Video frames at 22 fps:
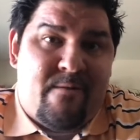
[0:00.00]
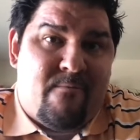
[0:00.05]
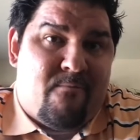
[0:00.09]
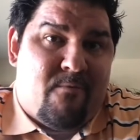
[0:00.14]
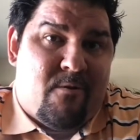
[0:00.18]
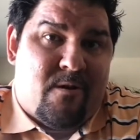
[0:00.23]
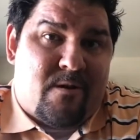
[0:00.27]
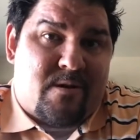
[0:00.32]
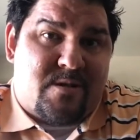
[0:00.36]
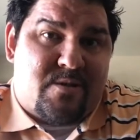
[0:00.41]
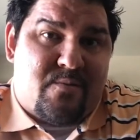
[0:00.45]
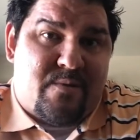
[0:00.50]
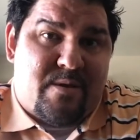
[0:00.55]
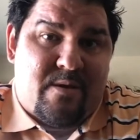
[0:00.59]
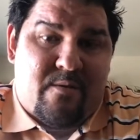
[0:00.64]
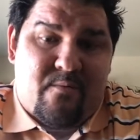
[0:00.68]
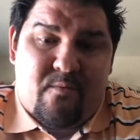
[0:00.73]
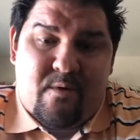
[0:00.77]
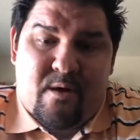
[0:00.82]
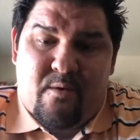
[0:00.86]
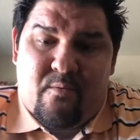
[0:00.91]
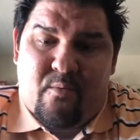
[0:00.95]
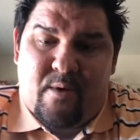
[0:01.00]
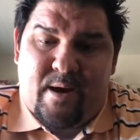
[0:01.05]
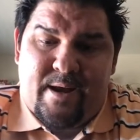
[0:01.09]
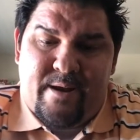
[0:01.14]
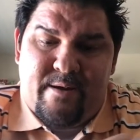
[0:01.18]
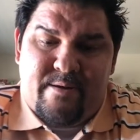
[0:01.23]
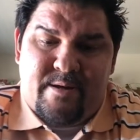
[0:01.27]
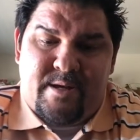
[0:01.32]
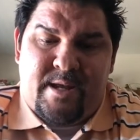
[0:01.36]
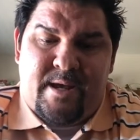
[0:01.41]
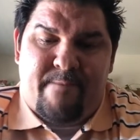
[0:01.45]
it works with a, a
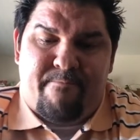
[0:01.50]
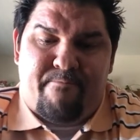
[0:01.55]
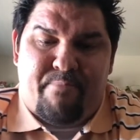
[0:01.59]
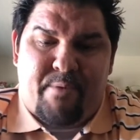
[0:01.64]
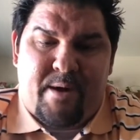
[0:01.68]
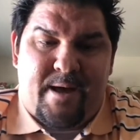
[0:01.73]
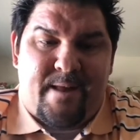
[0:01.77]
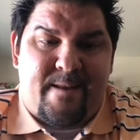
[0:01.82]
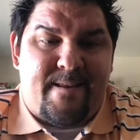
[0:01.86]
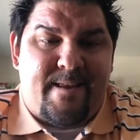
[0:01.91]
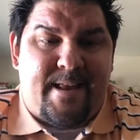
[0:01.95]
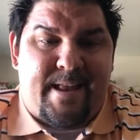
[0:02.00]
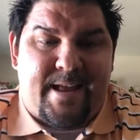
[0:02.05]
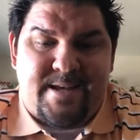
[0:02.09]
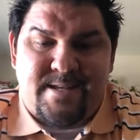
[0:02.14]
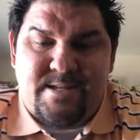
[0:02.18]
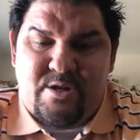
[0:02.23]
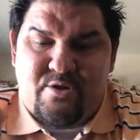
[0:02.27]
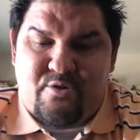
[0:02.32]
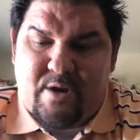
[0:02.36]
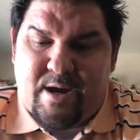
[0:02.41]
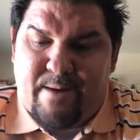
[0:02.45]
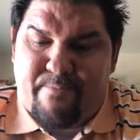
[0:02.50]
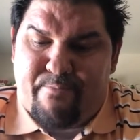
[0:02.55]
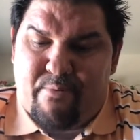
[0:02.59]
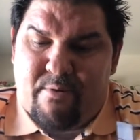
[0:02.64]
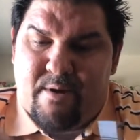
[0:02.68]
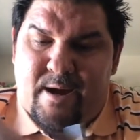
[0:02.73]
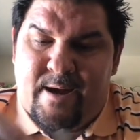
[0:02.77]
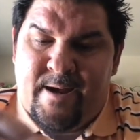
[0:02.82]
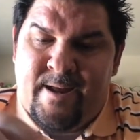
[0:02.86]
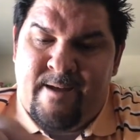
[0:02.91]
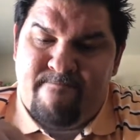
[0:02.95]
wider tip, but has a
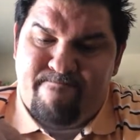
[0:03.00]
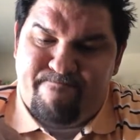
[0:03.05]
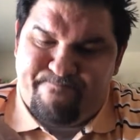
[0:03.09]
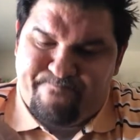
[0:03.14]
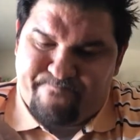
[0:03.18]
dropper on it